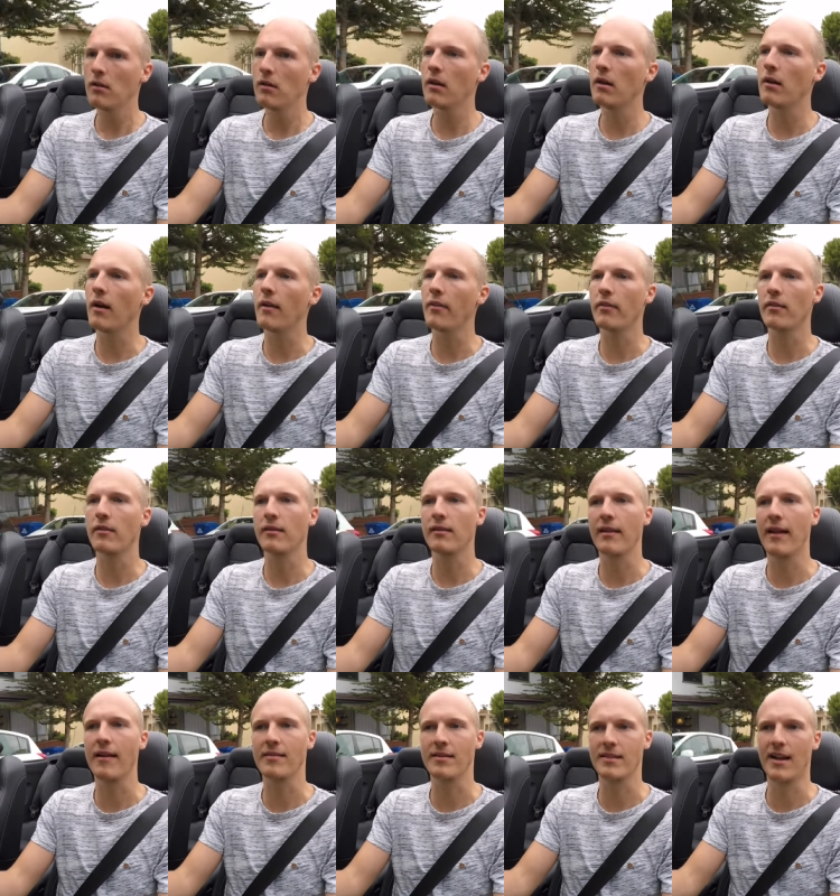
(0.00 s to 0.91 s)
Oh,
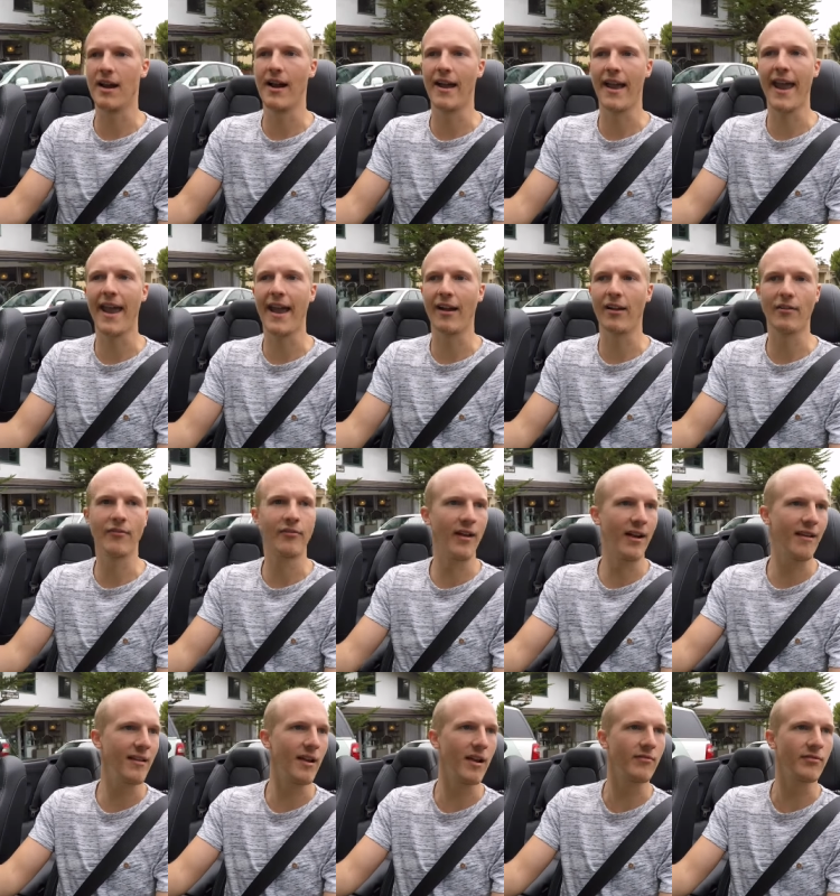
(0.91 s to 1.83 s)
that was an i8. I got
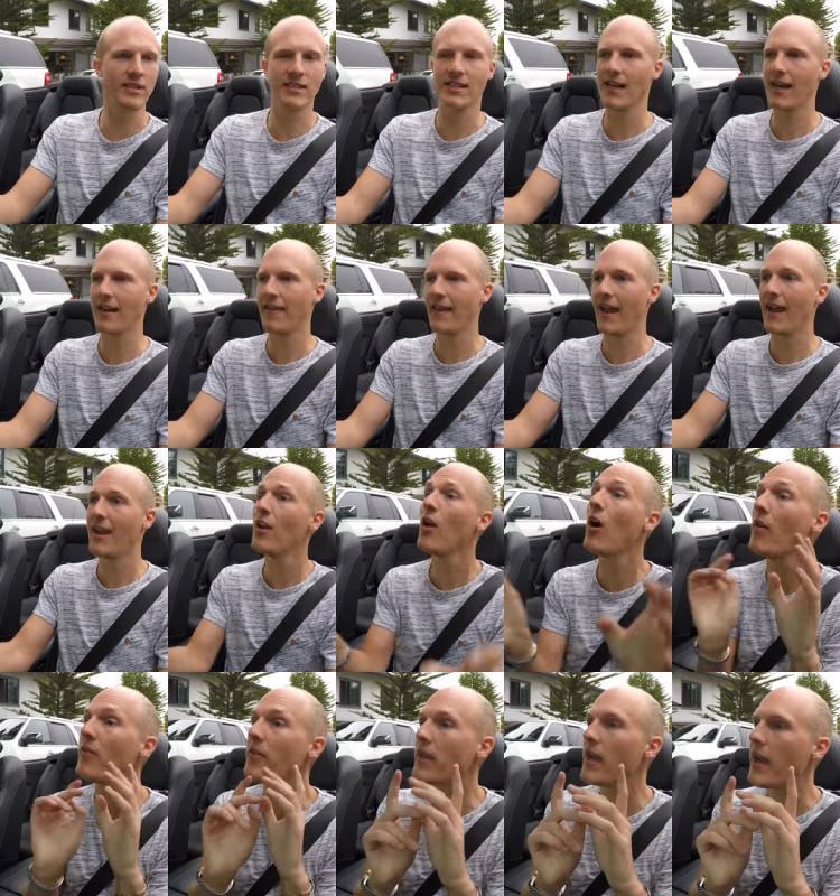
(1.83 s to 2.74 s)
very overexcited there.
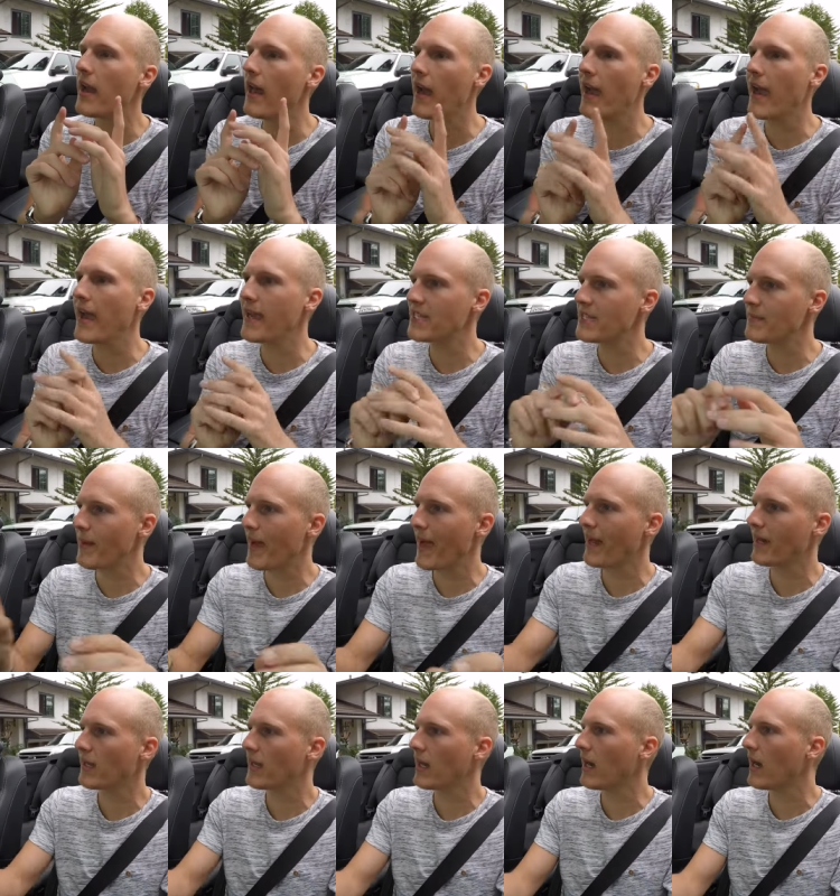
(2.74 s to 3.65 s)
Not that an i is a
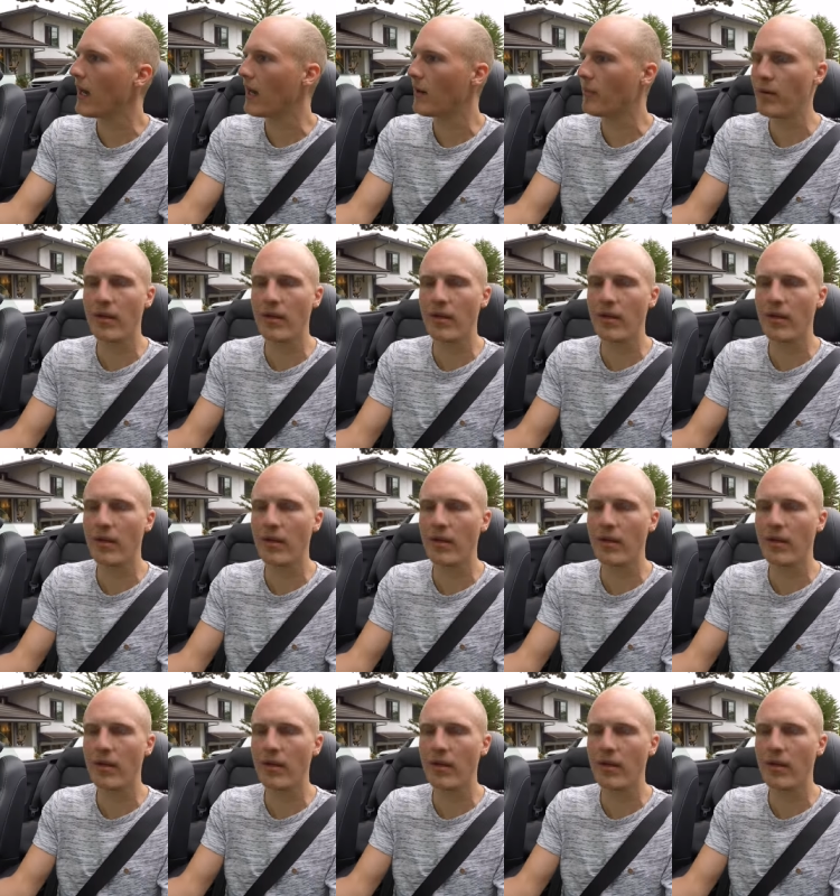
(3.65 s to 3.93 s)
bad car,